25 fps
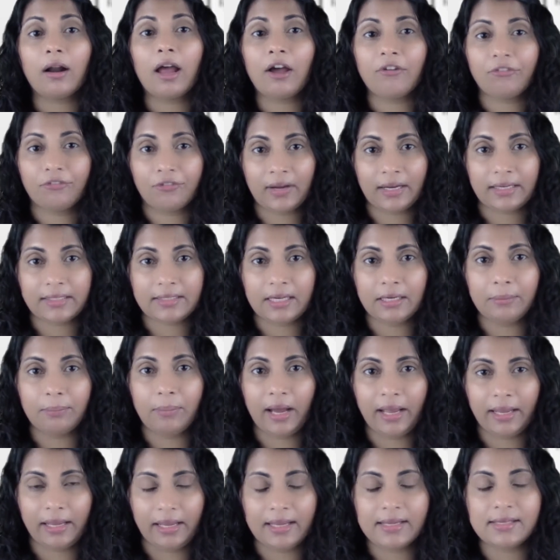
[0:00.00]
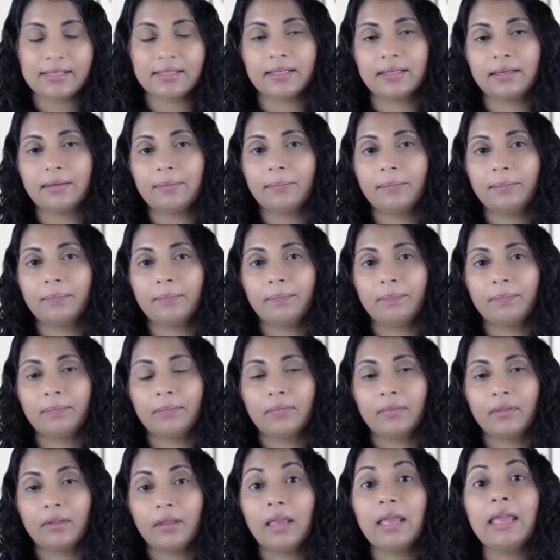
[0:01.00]
affected by it.
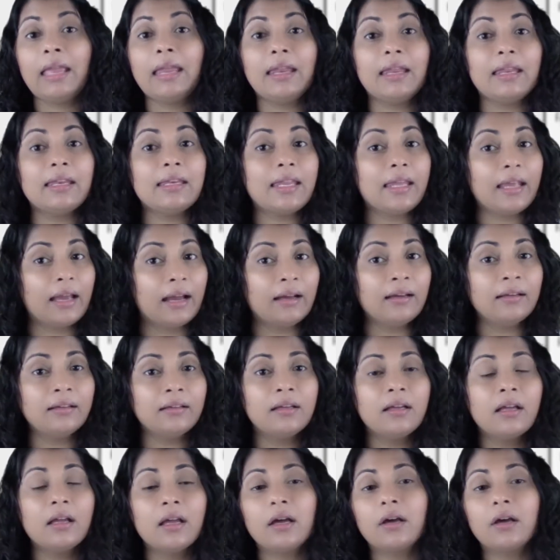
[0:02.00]
In India,